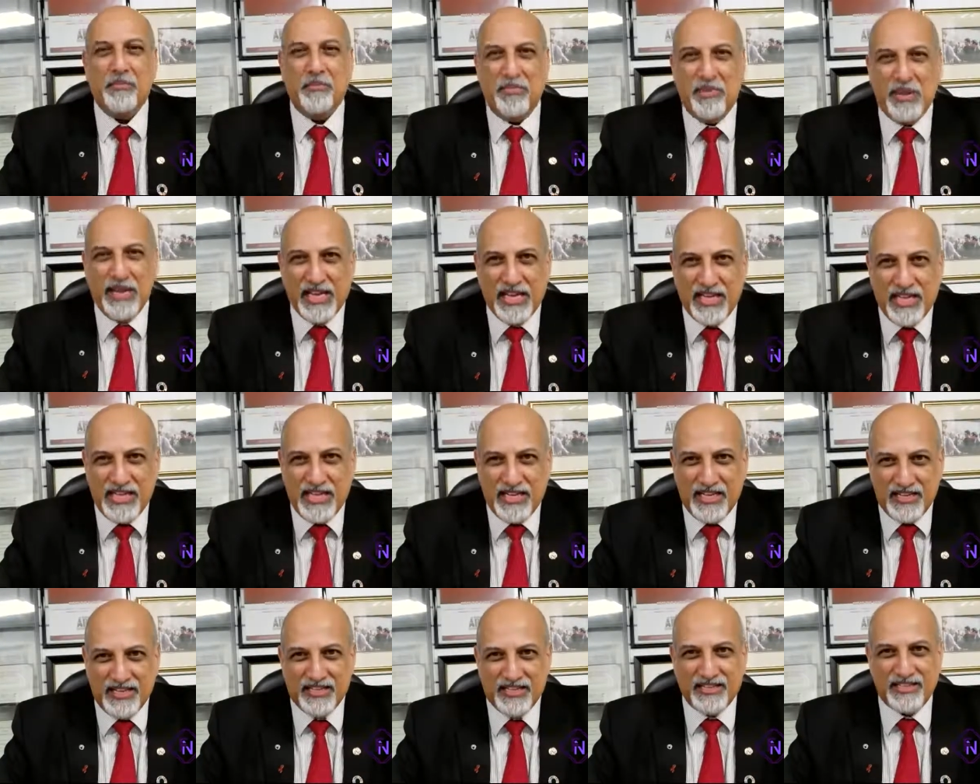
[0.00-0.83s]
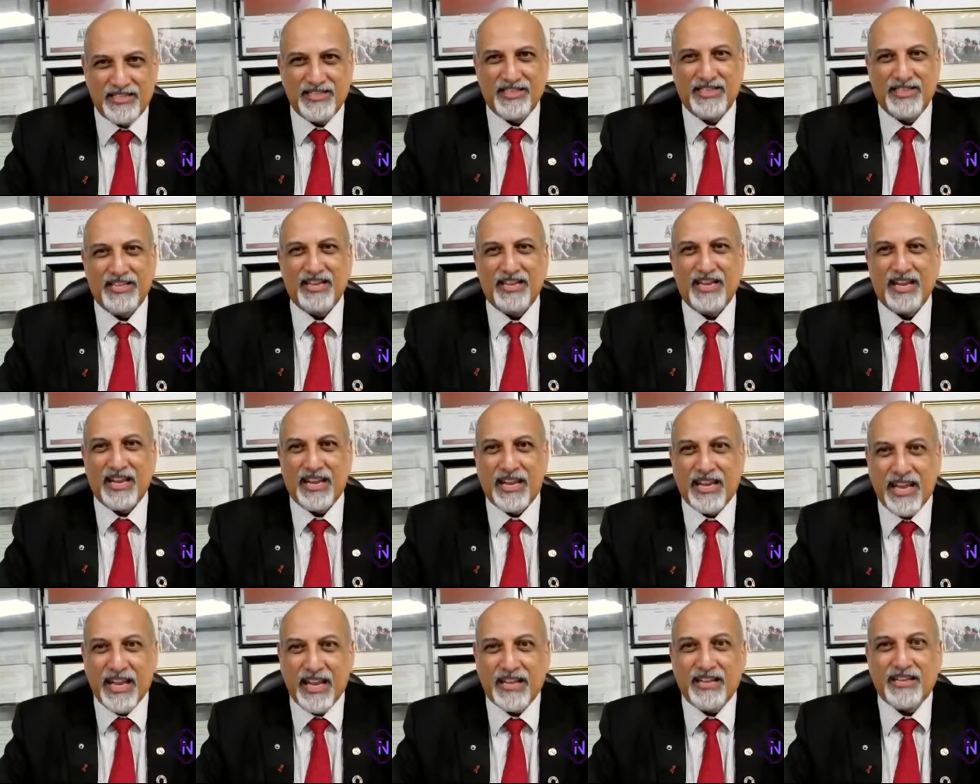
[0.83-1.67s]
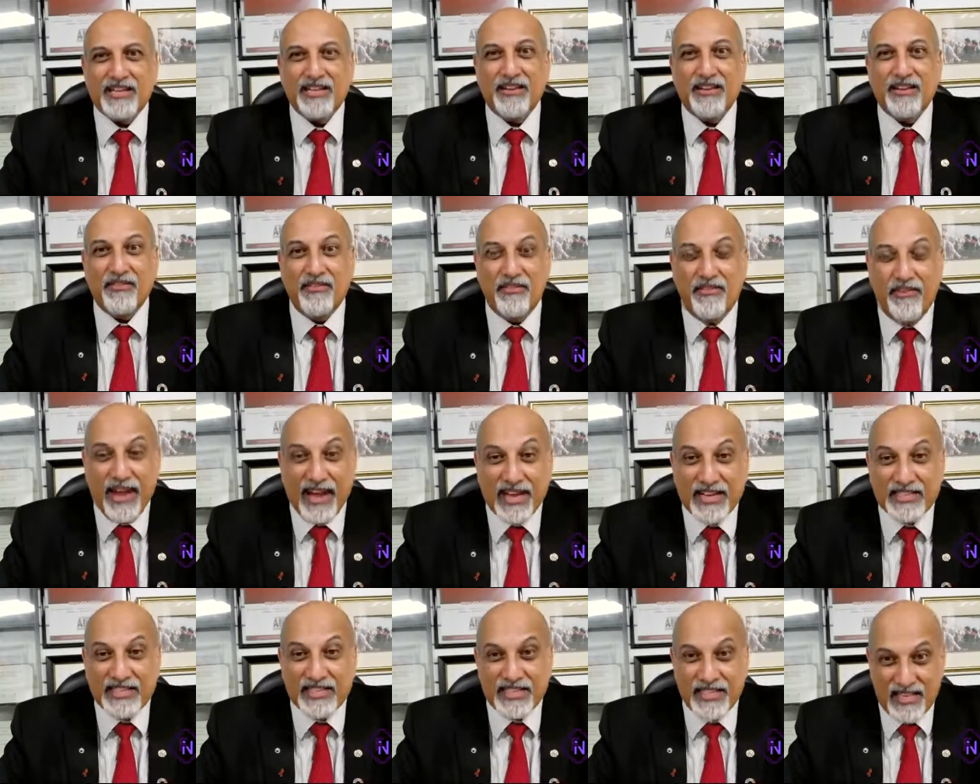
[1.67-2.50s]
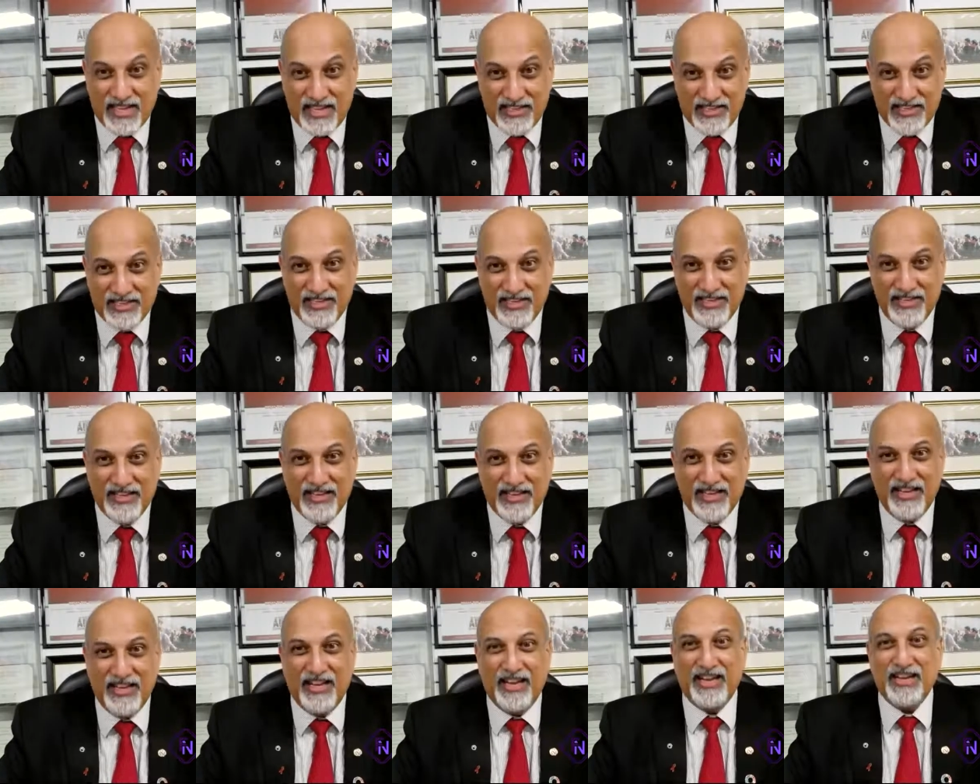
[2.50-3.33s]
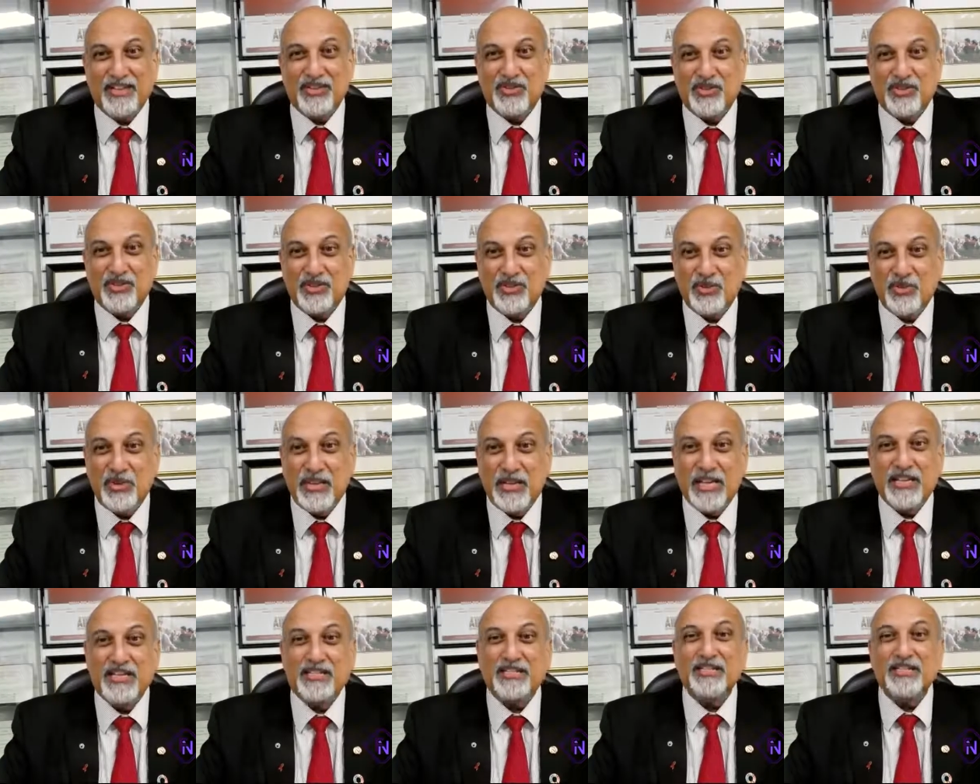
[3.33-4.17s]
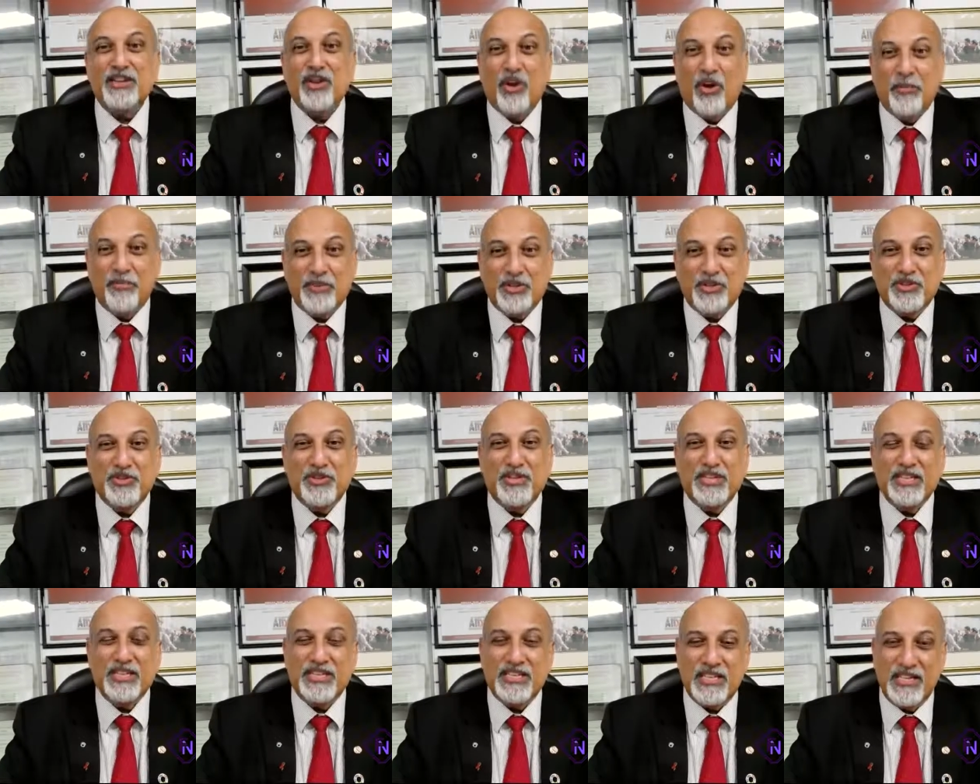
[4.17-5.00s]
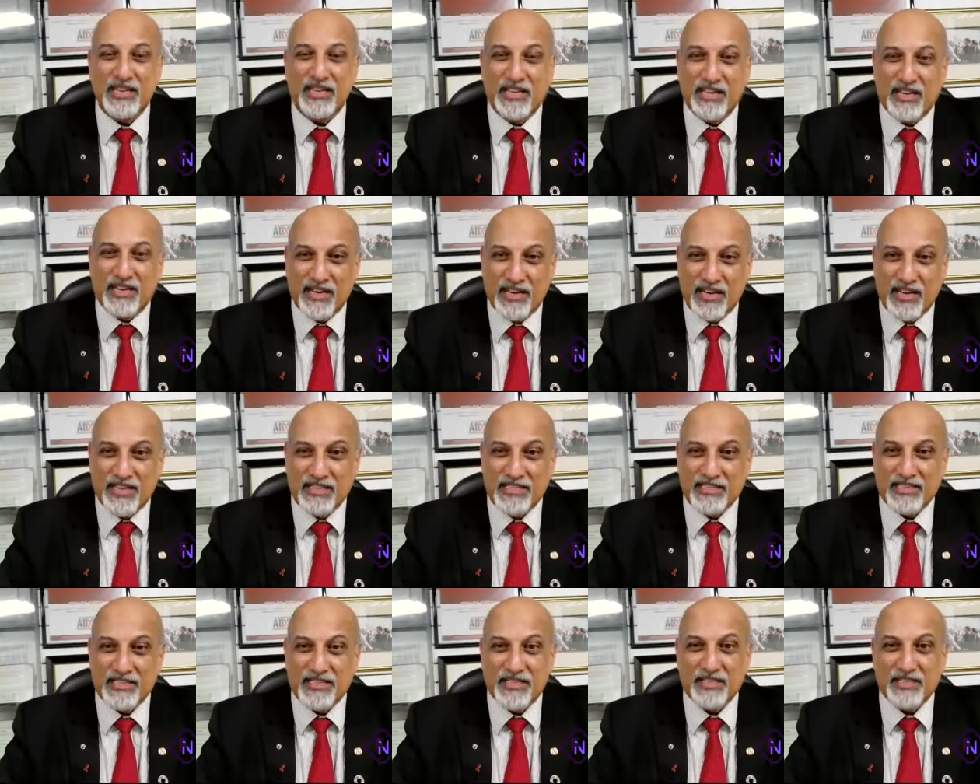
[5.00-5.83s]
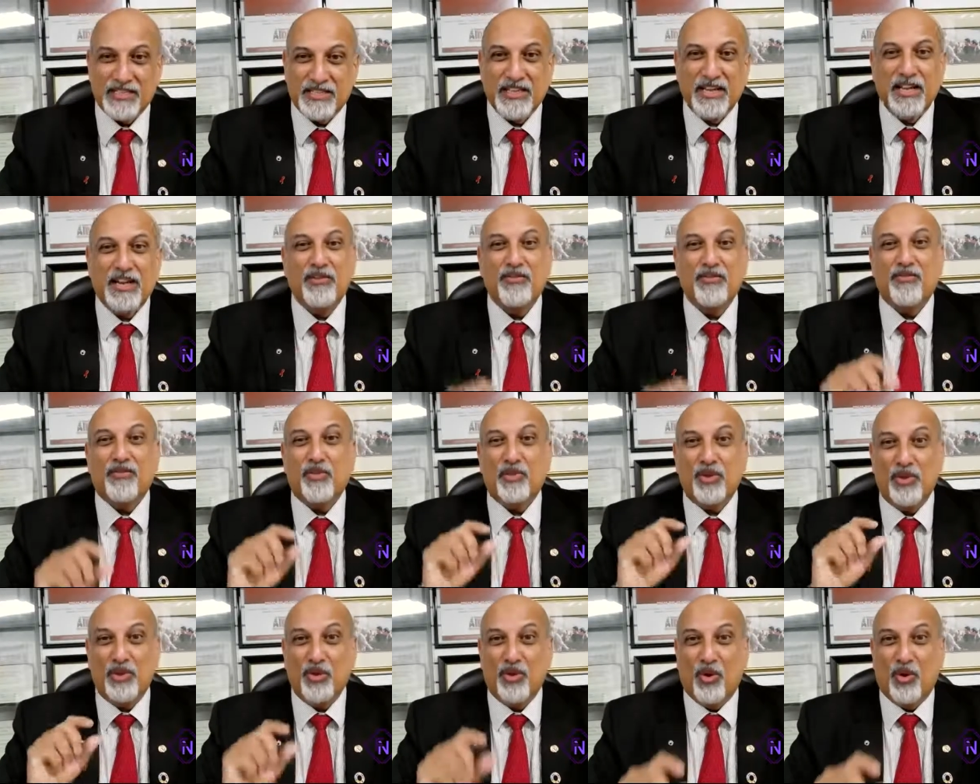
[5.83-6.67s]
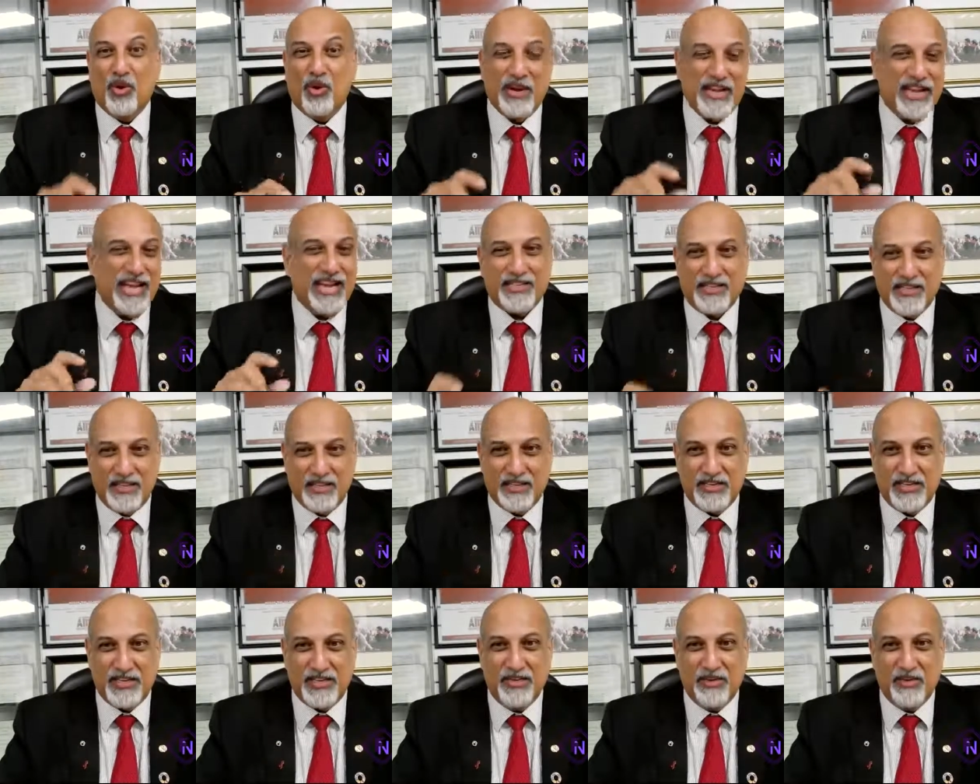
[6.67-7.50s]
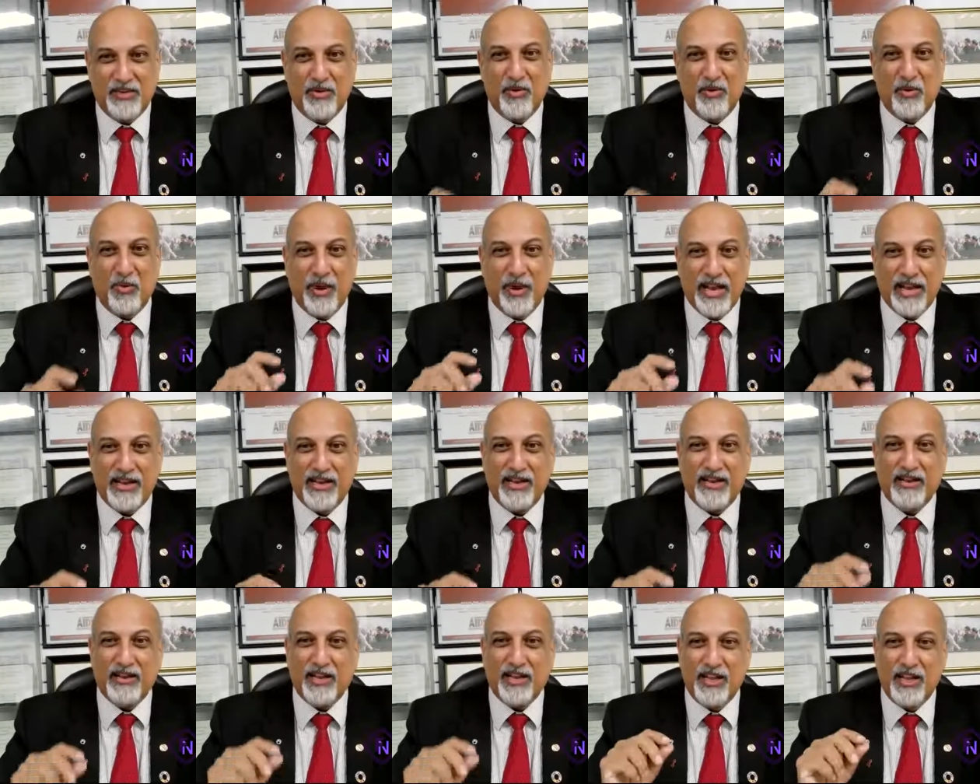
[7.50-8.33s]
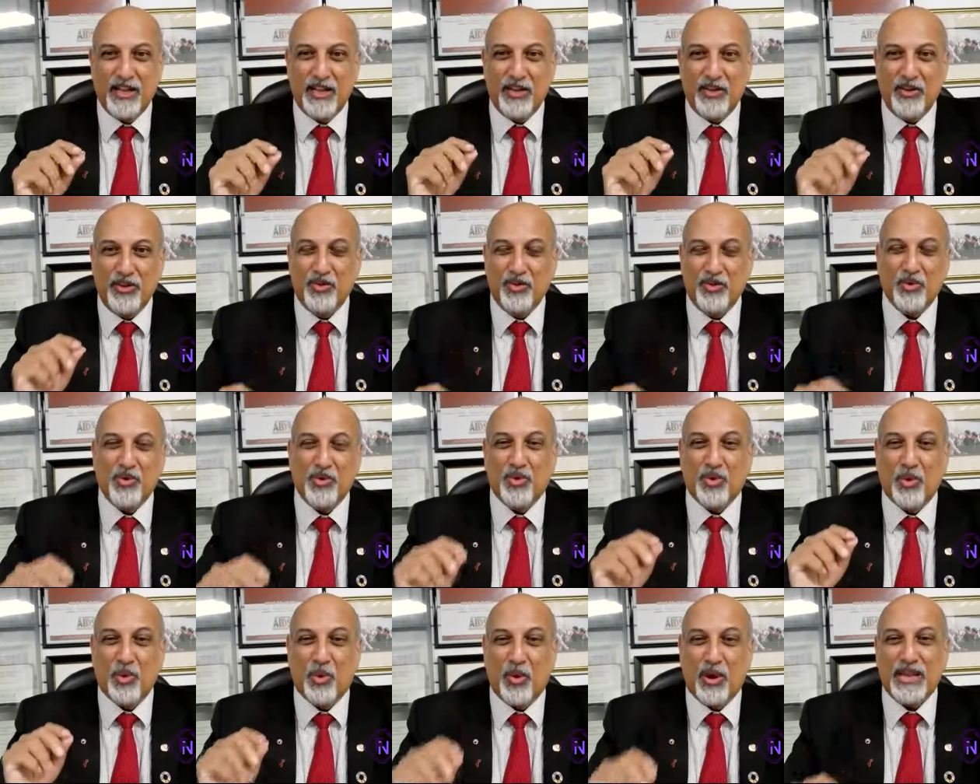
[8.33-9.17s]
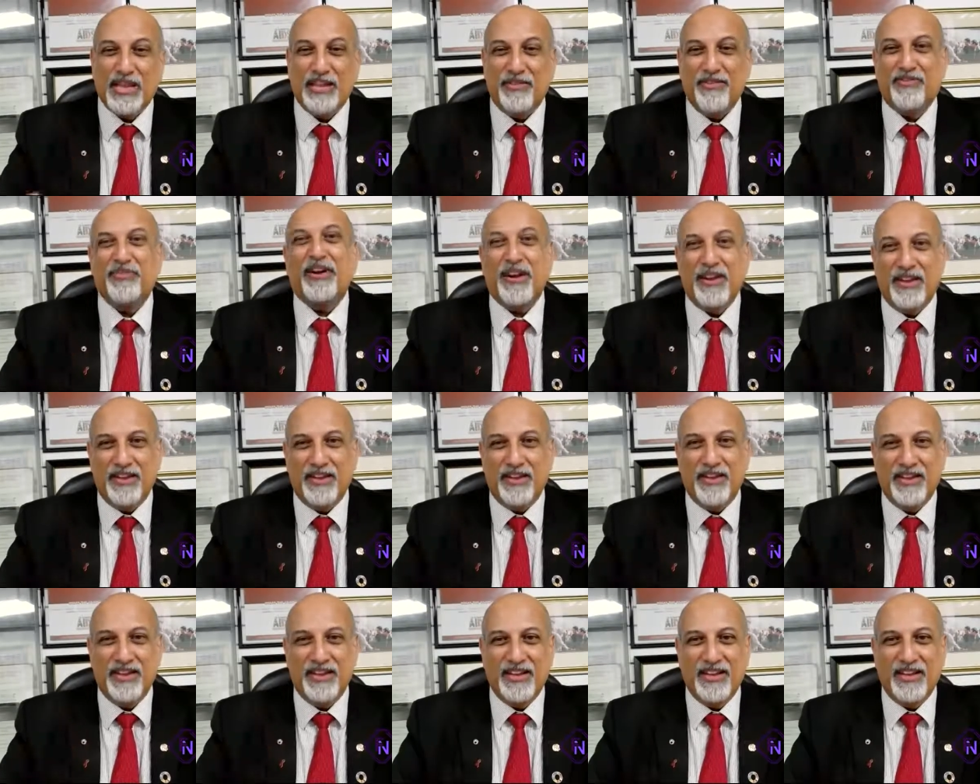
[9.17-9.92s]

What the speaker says: please get vaccinated as soon as the opportunity arises for your category. When you qualify,